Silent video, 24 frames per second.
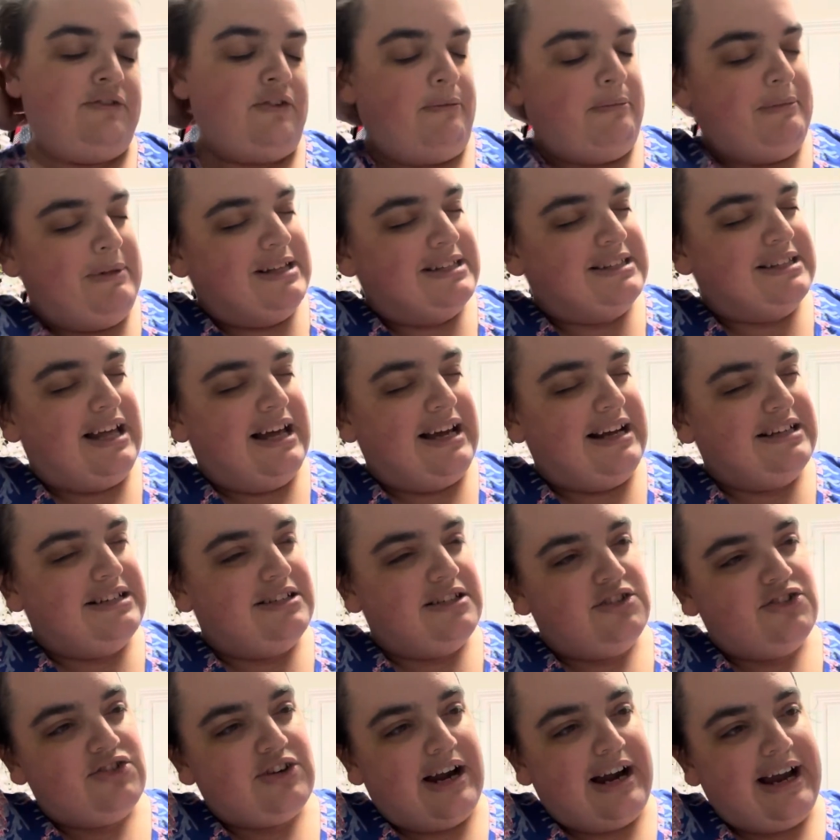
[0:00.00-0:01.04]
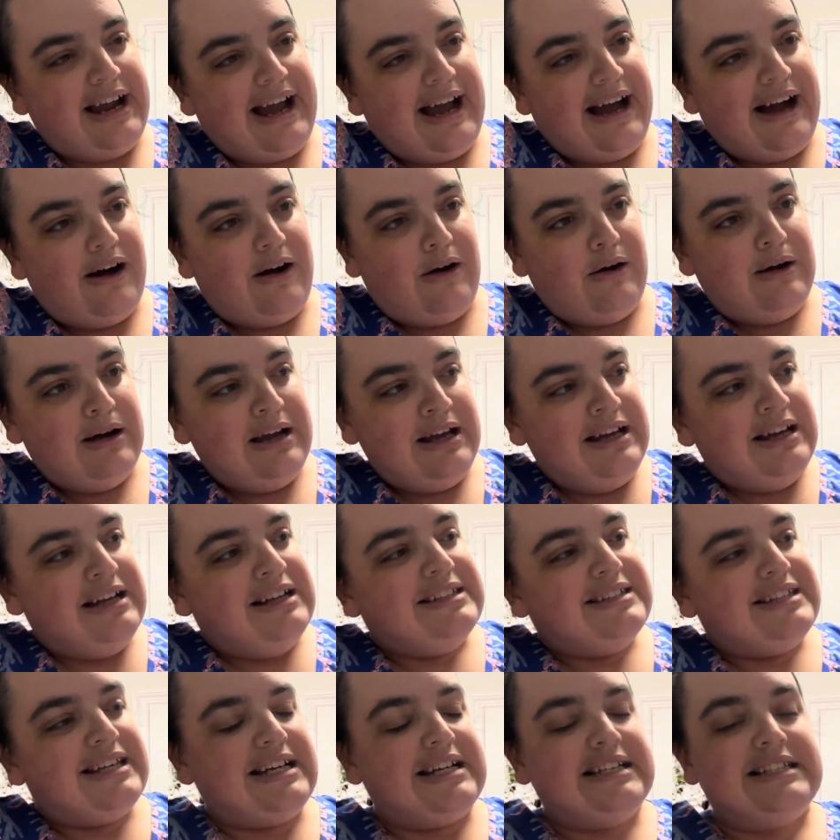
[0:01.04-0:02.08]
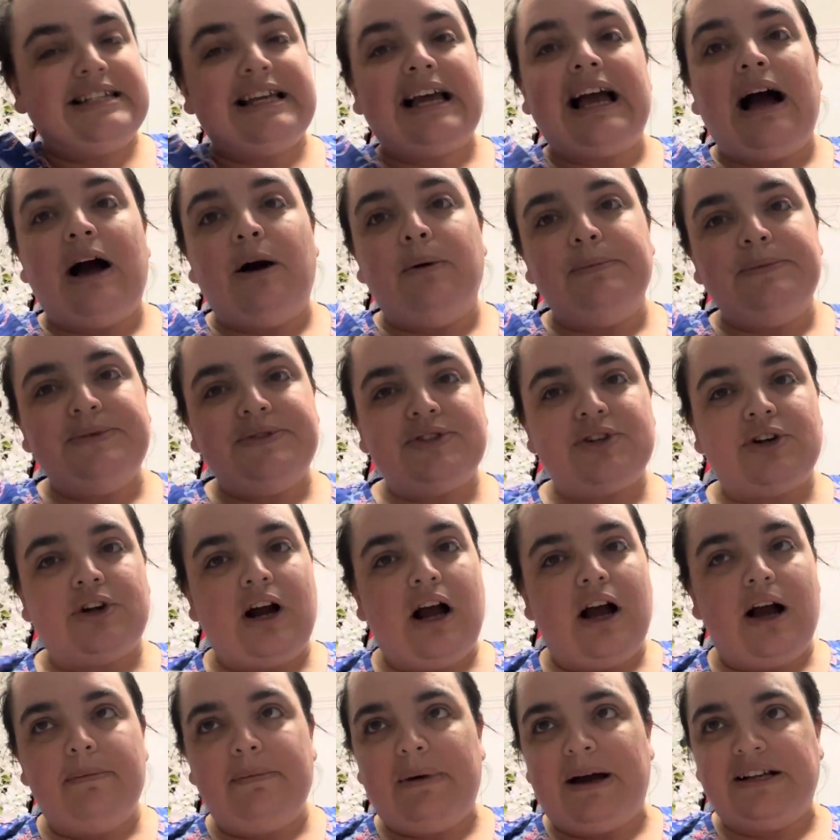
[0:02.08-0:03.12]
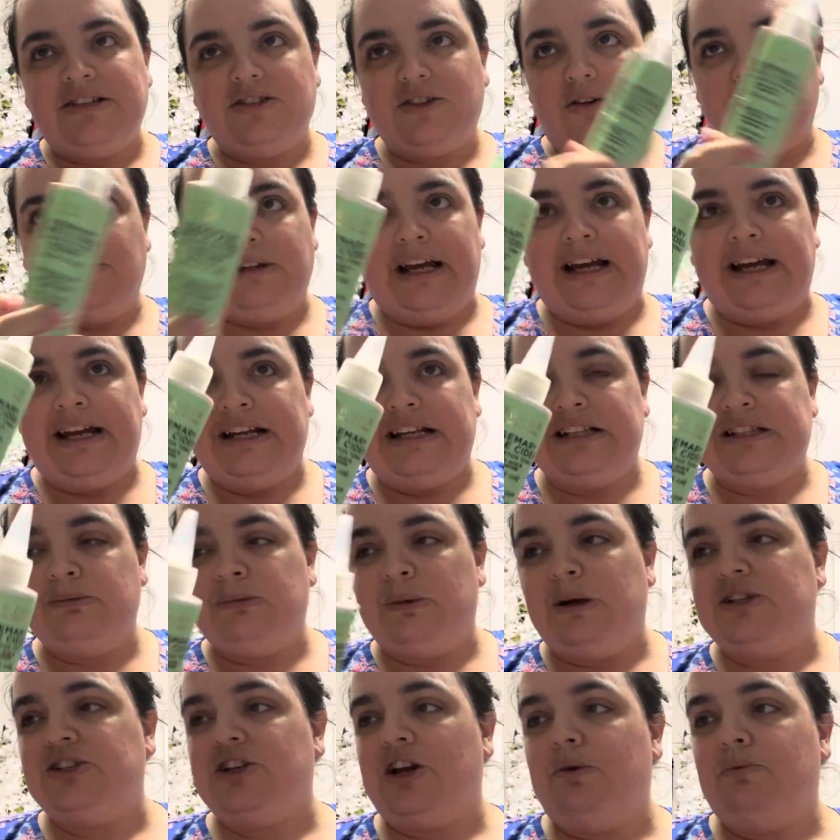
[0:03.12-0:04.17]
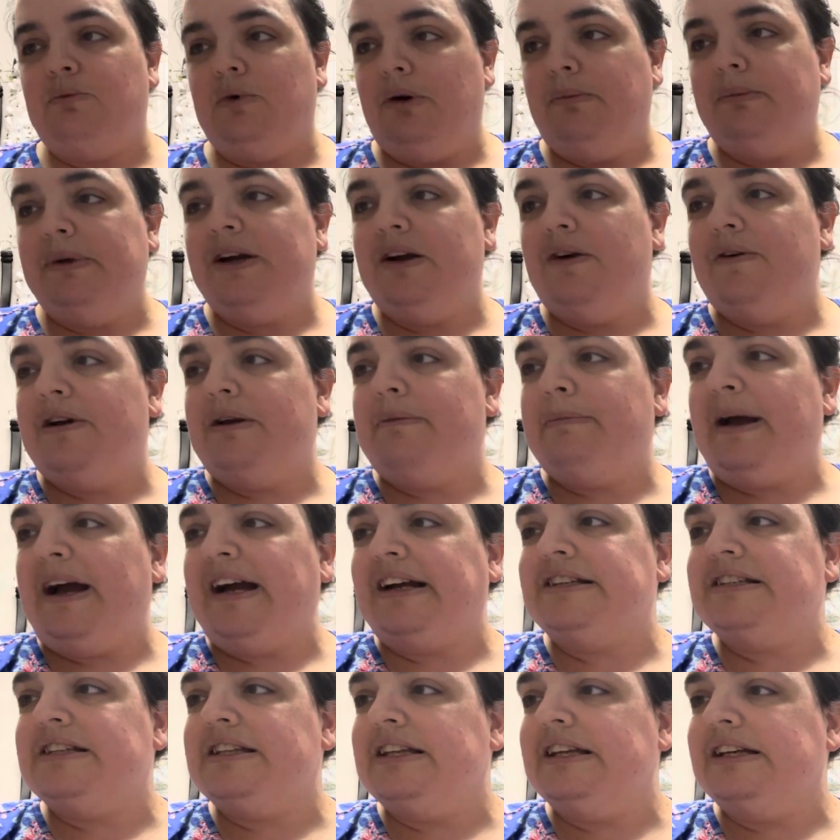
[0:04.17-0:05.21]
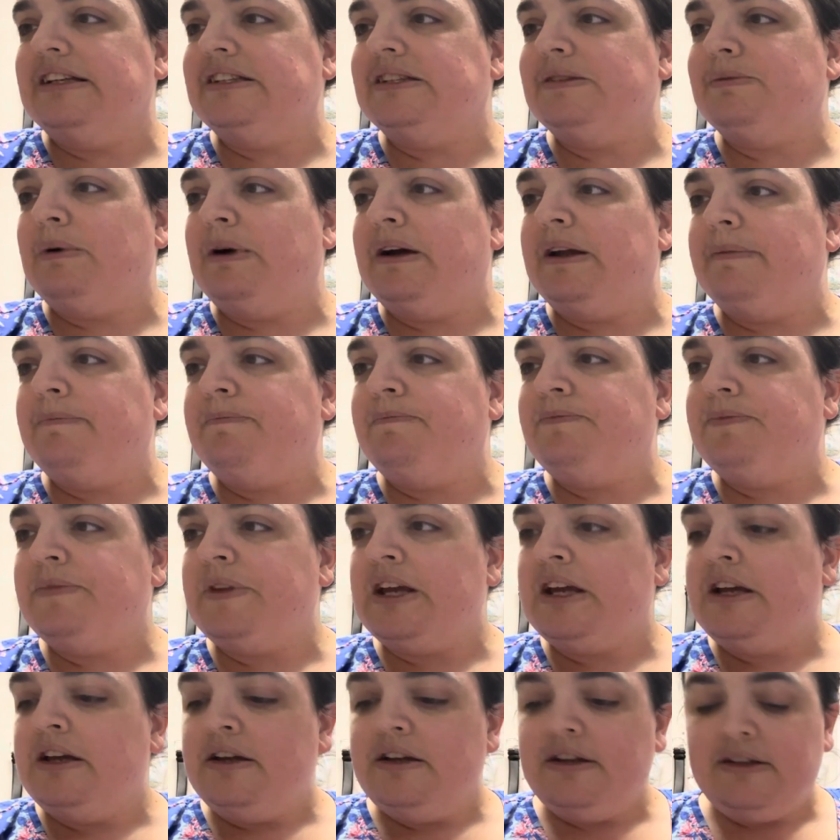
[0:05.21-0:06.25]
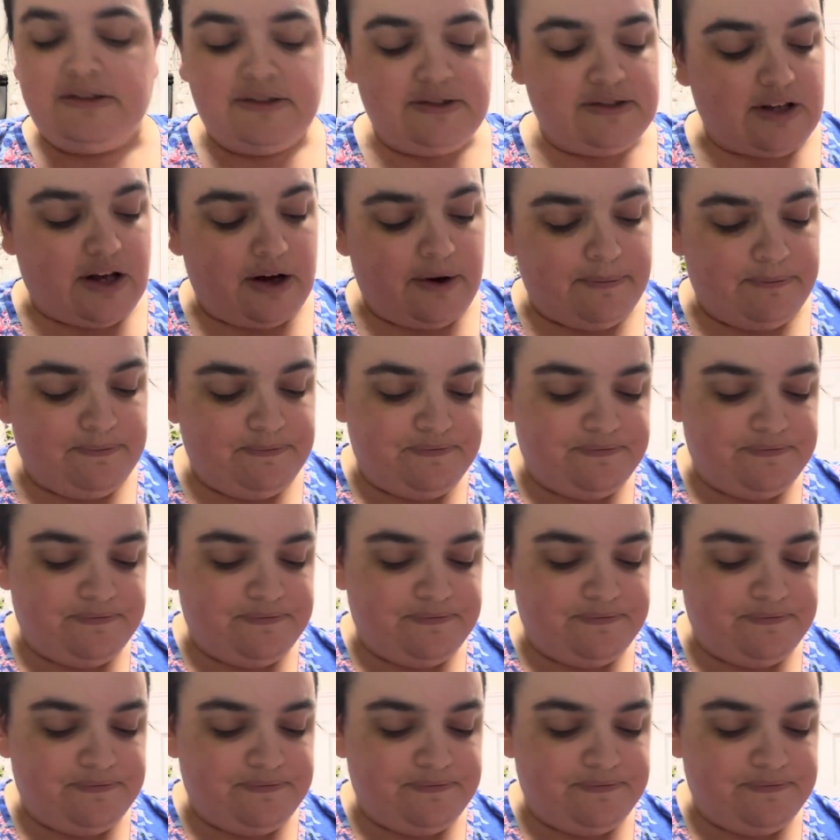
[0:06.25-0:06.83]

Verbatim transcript: from this line to try out. It's like a scalp scrub. I don't like it as much. I will be going back to this one. So,